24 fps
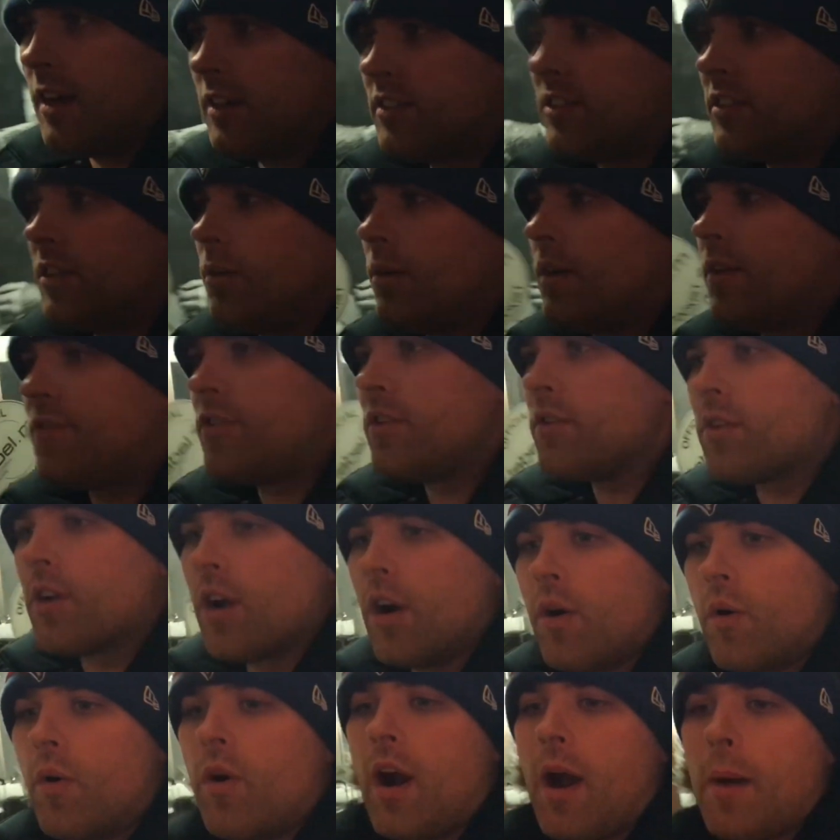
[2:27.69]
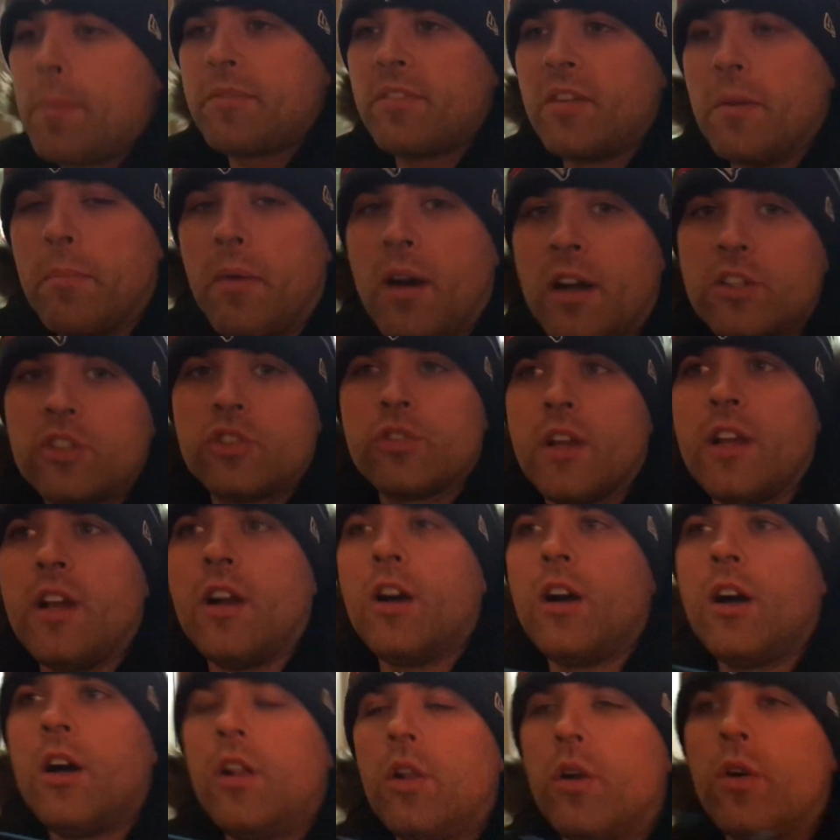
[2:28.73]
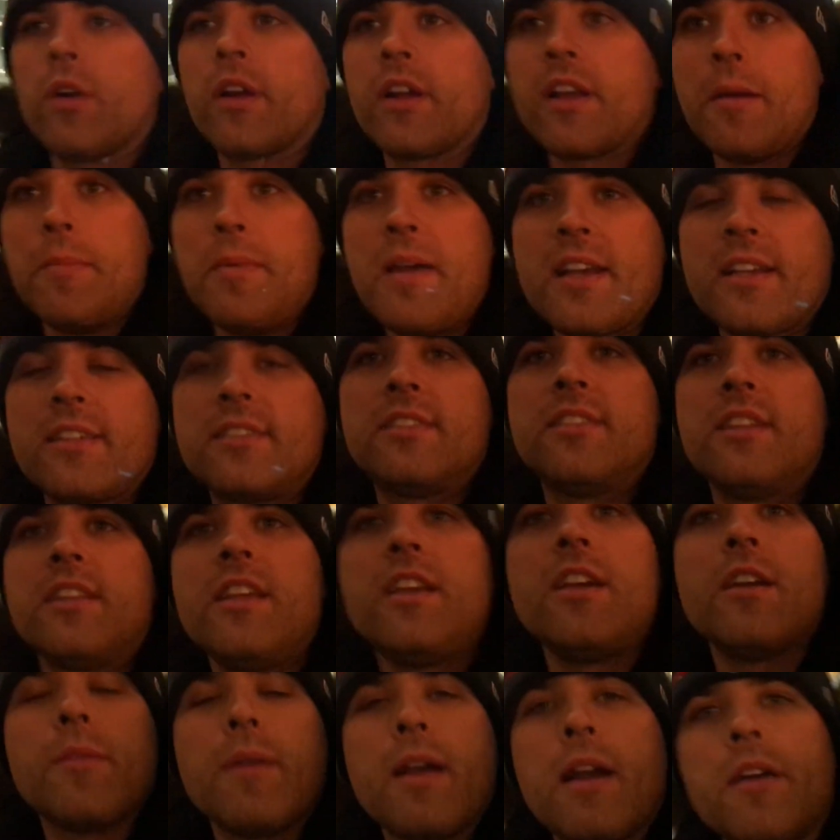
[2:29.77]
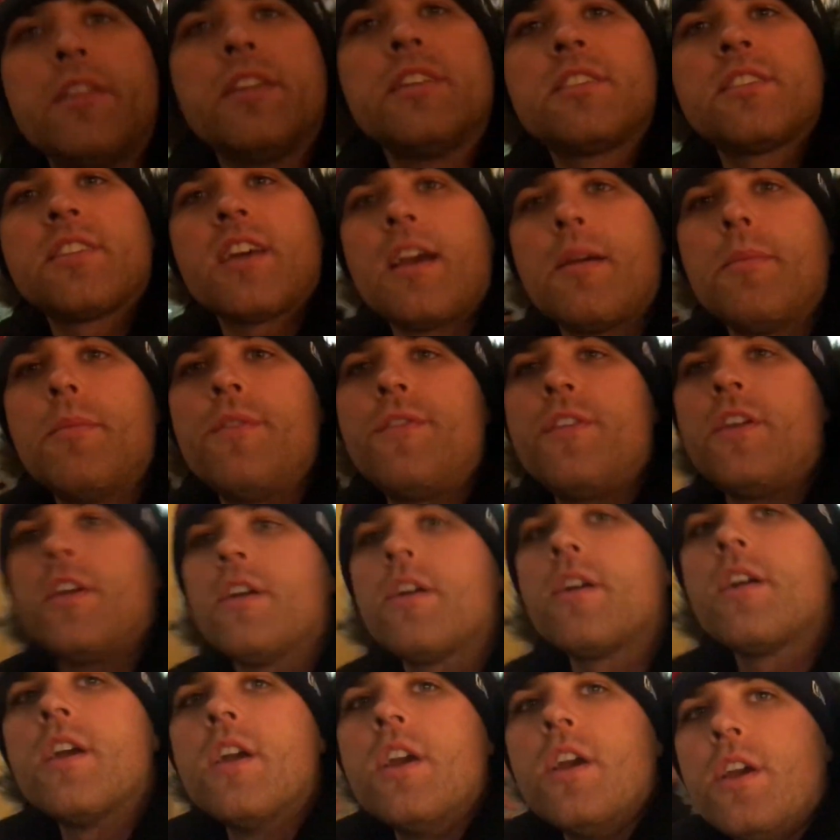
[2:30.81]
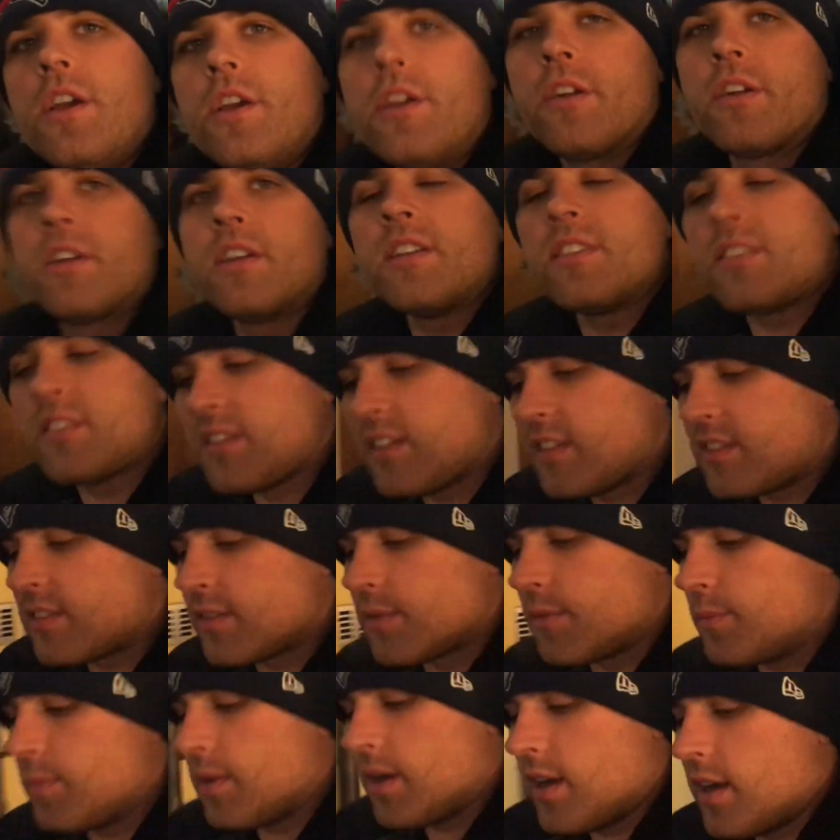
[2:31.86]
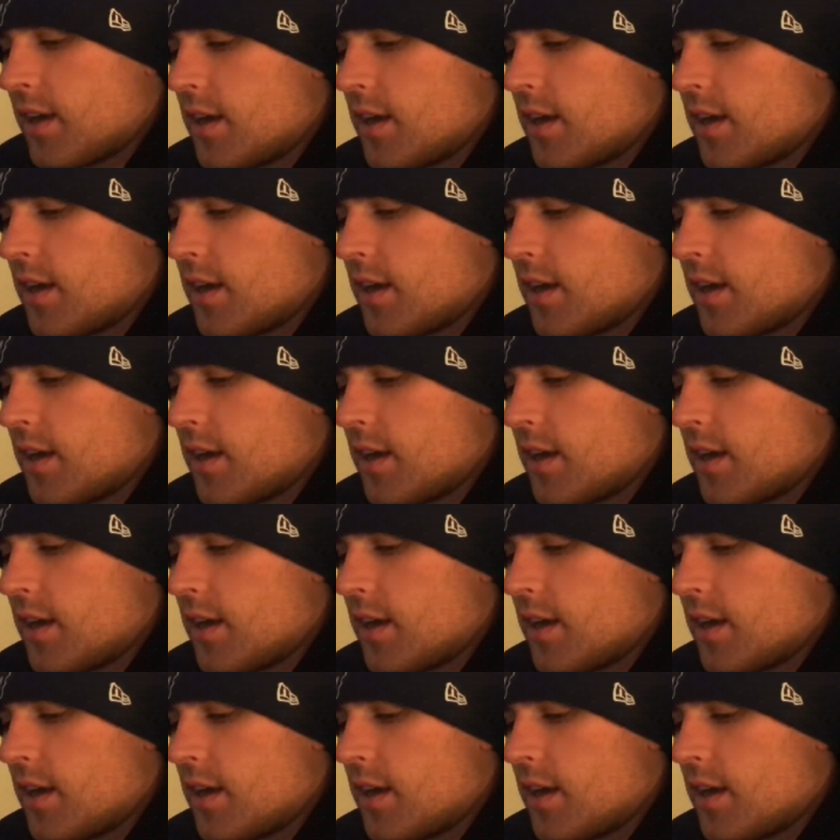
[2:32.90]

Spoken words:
So if you go up to Montreal or Quebec City around this time of year, you're going to see some